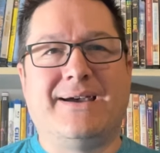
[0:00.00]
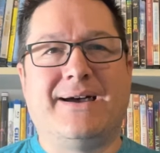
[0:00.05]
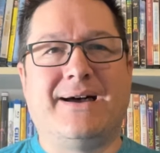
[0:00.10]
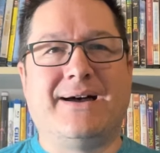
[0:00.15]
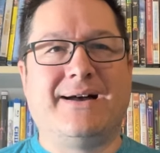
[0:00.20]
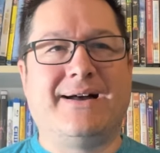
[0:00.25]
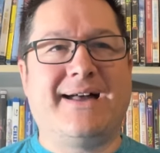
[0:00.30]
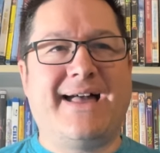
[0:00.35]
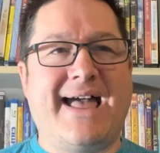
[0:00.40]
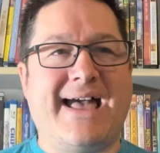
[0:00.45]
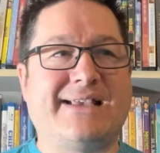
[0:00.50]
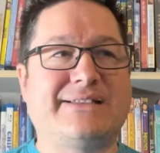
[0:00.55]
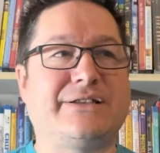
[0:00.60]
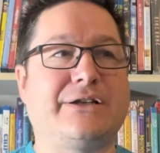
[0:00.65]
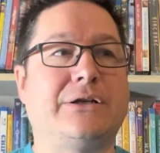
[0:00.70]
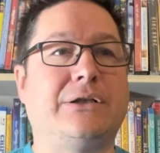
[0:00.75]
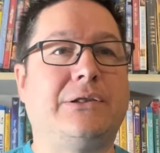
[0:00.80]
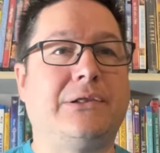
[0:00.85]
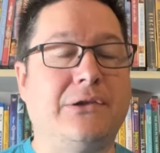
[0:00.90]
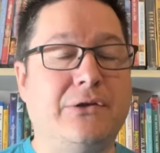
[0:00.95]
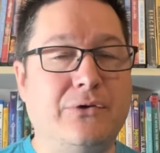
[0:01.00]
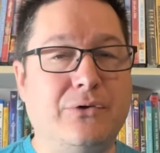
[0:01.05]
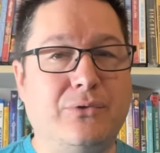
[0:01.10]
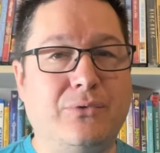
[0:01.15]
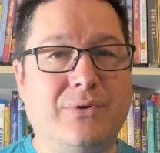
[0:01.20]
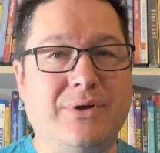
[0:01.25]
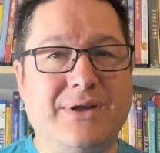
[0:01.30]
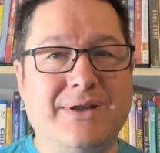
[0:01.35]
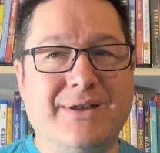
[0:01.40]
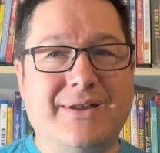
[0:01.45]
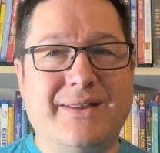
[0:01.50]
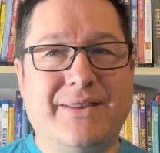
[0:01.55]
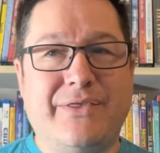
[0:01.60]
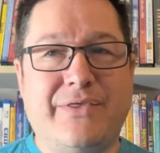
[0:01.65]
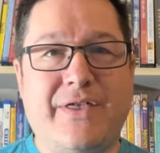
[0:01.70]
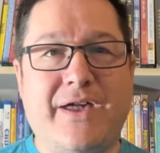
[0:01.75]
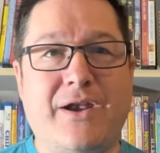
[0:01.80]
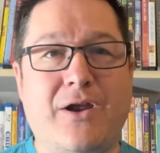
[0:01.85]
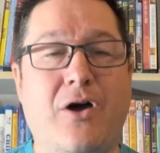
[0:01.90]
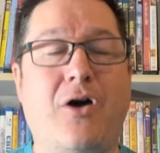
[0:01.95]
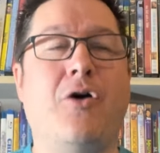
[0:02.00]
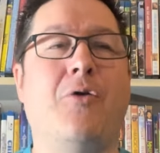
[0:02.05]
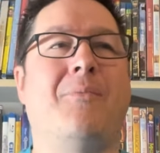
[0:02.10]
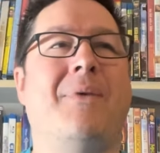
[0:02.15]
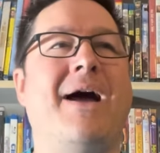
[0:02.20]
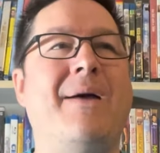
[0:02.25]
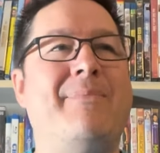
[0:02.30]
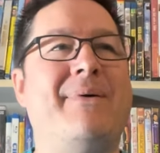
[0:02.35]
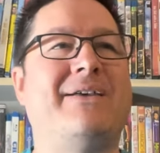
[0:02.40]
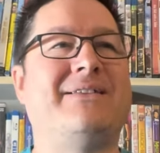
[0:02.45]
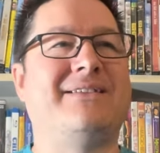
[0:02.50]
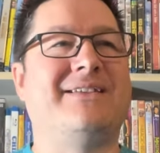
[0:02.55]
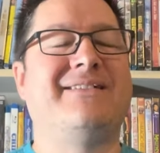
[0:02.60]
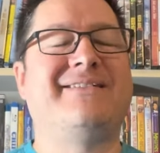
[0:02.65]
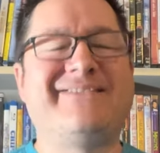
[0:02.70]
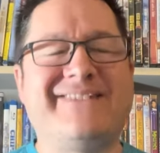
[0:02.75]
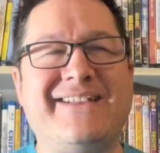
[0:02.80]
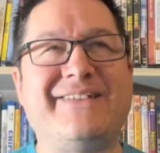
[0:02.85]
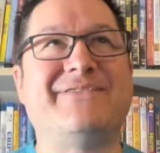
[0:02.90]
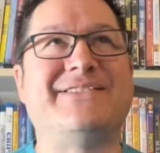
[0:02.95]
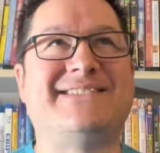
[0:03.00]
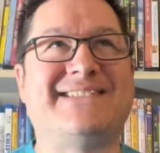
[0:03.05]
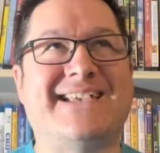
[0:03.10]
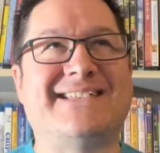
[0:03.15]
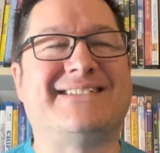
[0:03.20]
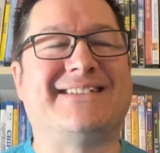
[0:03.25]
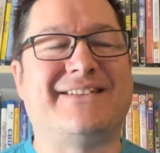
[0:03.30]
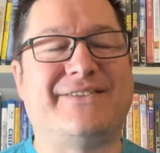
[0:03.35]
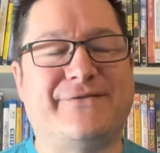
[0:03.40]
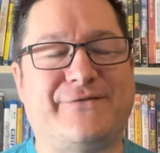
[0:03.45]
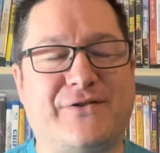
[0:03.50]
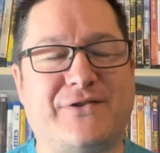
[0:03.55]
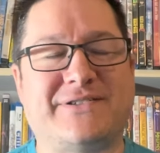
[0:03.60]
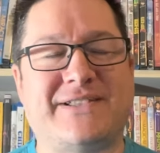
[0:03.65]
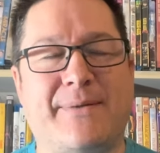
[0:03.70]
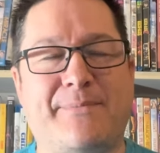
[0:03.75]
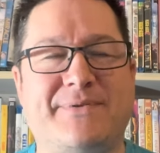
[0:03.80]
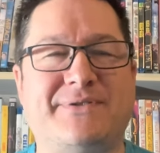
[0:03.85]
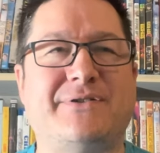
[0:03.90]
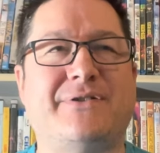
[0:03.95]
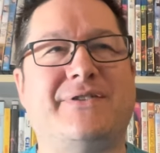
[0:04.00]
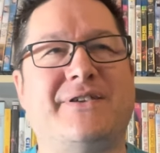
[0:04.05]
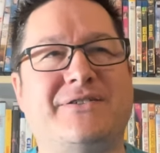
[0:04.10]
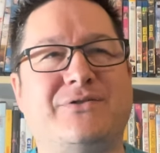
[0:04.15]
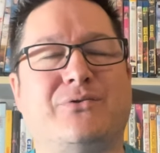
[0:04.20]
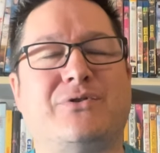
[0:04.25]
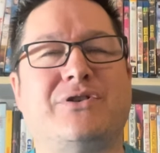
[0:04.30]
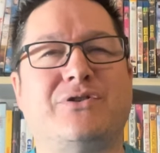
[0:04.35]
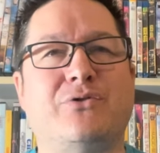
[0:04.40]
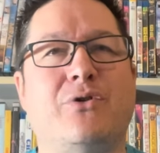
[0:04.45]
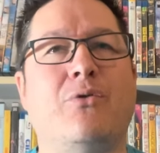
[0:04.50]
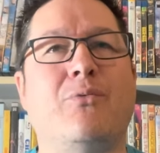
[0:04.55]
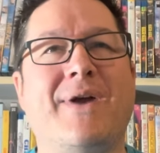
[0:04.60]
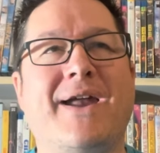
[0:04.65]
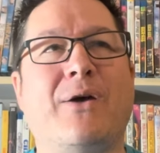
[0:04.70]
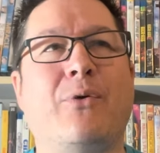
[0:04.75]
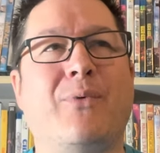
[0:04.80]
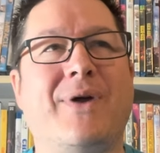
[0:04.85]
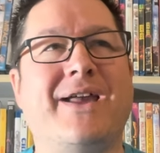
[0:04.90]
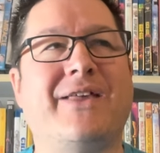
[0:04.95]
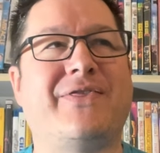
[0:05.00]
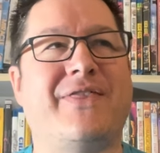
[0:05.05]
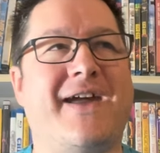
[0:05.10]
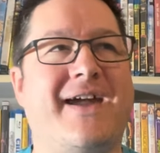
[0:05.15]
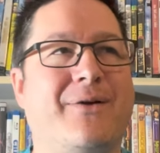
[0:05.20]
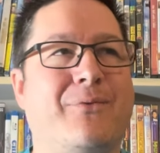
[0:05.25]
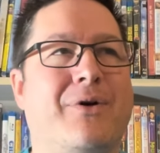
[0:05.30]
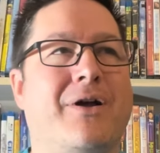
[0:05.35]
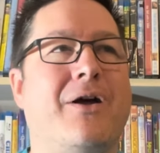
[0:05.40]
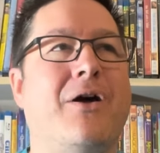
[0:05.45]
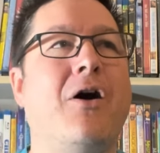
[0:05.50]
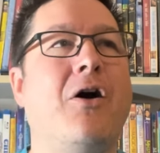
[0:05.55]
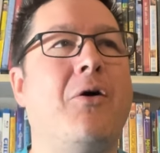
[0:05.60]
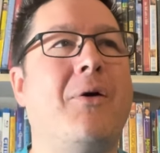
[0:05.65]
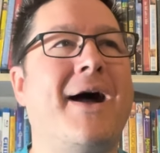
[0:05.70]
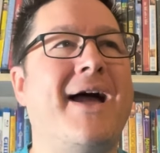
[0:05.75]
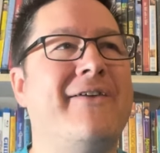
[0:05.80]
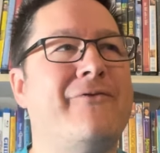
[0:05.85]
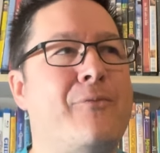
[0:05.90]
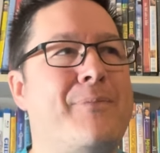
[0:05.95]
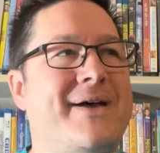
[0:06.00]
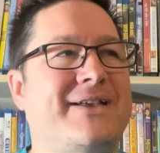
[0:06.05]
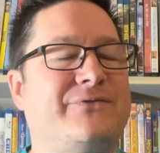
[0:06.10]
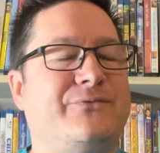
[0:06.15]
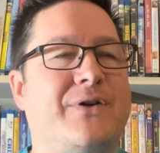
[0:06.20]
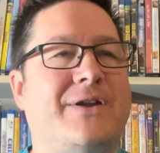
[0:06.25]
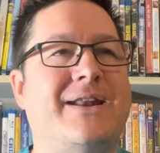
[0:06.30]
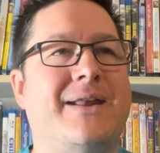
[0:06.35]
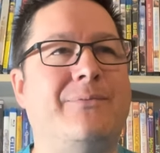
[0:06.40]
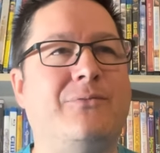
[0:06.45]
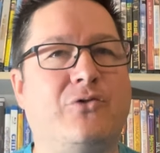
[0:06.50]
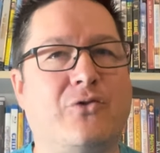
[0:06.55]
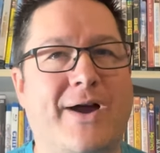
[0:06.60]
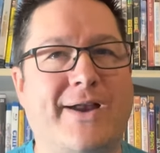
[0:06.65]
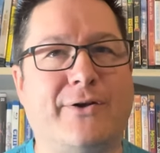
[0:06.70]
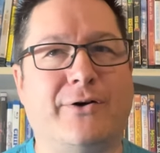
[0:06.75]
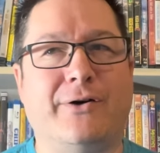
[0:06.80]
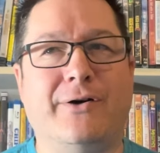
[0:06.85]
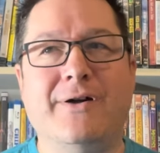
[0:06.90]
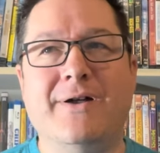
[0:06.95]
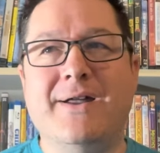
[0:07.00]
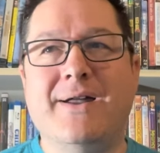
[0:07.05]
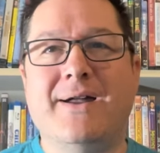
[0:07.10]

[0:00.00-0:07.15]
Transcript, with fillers: uh, has a clue that oh my best she even says it in the first episode they sort of do a wink wink thing where oh i have a best friend named gretel